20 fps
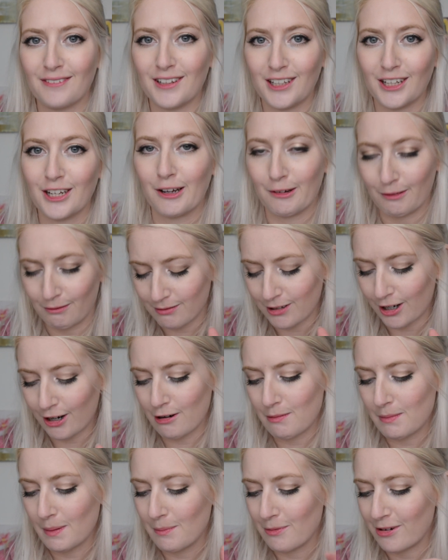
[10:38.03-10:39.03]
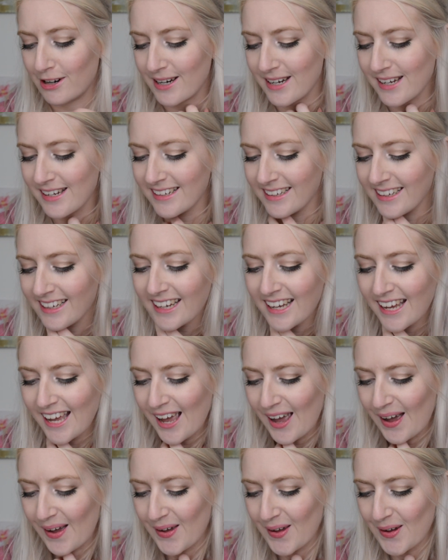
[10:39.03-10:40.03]
you know, can't remember
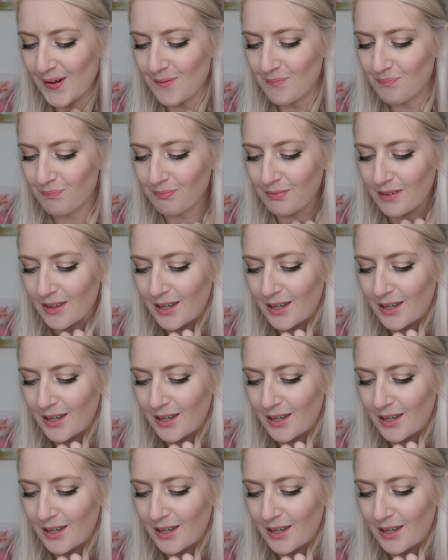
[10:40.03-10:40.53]
it.